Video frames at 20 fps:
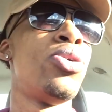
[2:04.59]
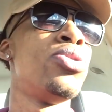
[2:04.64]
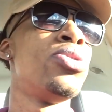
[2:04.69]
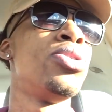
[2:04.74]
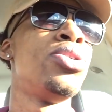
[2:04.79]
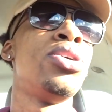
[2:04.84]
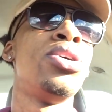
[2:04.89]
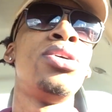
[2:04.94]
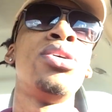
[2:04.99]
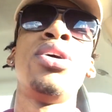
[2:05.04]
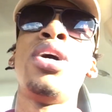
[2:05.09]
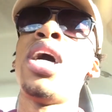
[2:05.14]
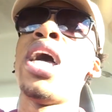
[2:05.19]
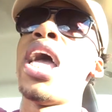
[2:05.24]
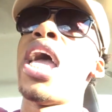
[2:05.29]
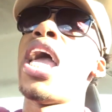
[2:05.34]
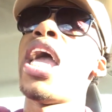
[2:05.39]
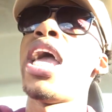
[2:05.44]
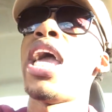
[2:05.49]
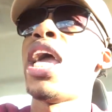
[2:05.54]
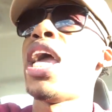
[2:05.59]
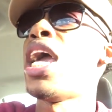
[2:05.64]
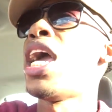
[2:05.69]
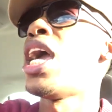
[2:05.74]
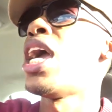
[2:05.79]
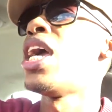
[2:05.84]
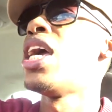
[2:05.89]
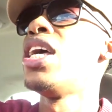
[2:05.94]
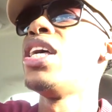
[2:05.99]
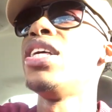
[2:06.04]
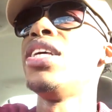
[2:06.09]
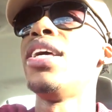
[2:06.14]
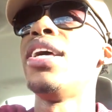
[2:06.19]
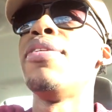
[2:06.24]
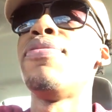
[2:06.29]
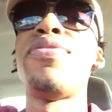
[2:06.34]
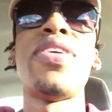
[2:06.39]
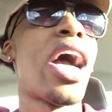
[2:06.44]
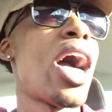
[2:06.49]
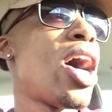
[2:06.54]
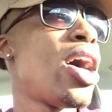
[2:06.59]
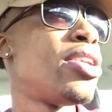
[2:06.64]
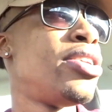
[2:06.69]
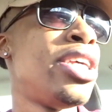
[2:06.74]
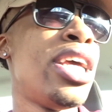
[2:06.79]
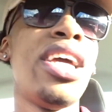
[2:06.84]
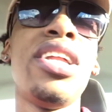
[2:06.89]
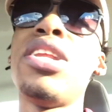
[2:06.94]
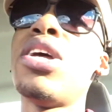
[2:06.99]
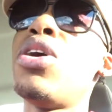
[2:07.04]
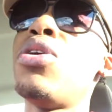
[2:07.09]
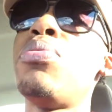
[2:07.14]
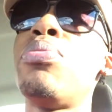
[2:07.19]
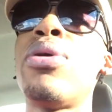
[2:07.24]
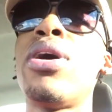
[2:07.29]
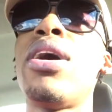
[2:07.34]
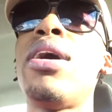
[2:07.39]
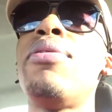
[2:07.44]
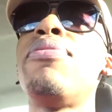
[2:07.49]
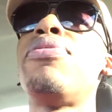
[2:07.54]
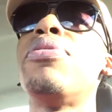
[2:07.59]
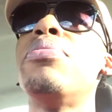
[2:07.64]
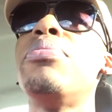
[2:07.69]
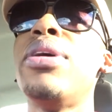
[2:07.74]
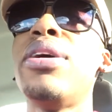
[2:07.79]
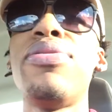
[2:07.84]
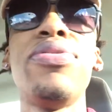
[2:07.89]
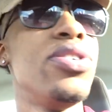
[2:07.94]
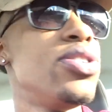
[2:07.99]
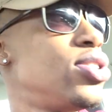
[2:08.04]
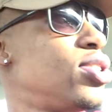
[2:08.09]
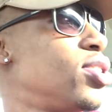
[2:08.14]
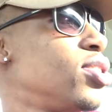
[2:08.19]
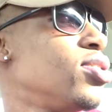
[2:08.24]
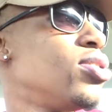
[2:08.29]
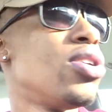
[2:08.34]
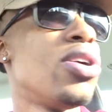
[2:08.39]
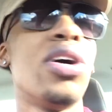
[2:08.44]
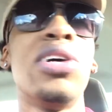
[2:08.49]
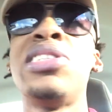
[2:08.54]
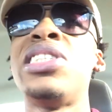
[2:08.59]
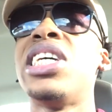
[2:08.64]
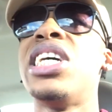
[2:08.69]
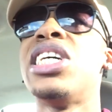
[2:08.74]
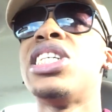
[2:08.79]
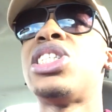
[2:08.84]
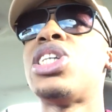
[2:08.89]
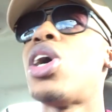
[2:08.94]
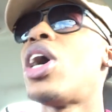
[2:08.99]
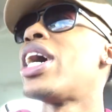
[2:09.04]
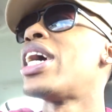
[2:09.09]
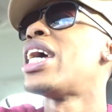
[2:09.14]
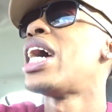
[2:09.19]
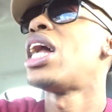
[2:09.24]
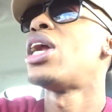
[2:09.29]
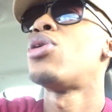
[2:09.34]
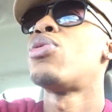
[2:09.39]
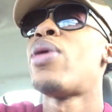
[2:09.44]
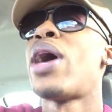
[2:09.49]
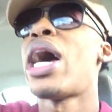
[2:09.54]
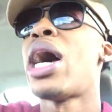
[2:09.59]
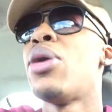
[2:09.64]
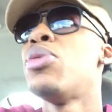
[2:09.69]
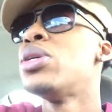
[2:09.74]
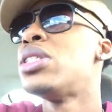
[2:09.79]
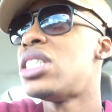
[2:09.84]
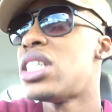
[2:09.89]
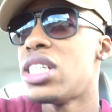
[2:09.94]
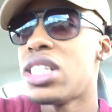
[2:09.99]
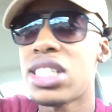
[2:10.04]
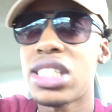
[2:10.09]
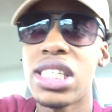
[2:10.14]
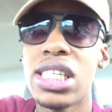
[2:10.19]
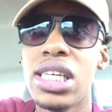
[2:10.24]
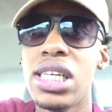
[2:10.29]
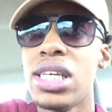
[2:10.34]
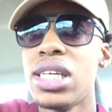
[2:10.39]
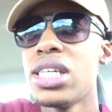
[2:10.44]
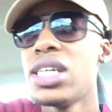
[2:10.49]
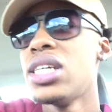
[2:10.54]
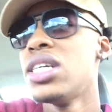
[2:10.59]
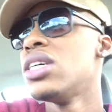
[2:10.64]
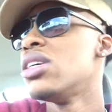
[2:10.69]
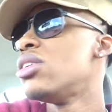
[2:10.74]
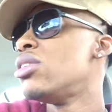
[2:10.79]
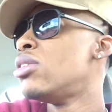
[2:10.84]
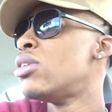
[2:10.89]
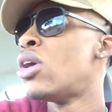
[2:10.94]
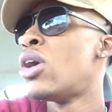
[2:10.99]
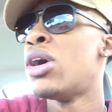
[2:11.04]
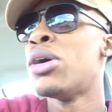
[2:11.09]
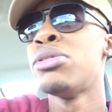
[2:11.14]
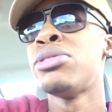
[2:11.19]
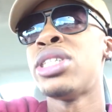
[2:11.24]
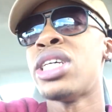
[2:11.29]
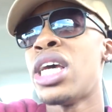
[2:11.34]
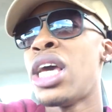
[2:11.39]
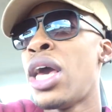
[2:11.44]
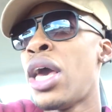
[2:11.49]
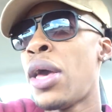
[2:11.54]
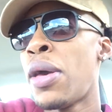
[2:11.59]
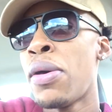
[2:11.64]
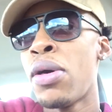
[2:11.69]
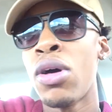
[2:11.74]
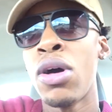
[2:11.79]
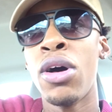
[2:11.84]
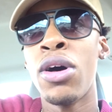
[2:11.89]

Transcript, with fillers: And if y'all didn't know, bro, I'm from Memphis. You know what I'm saying? So I got to ride with Tennessee. You know what I'm saying?